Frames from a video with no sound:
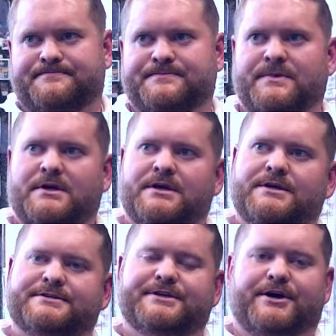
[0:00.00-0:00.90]
Yeah.
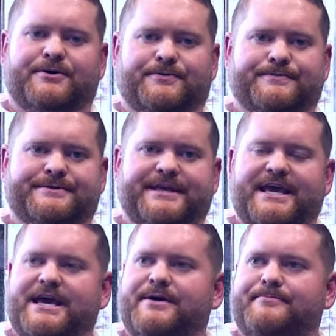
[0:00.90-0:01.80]
So
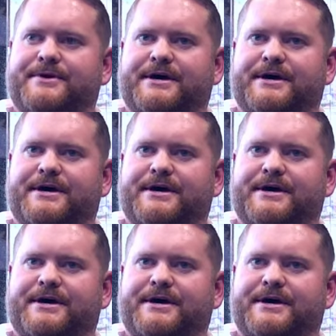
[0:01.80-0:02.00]
him.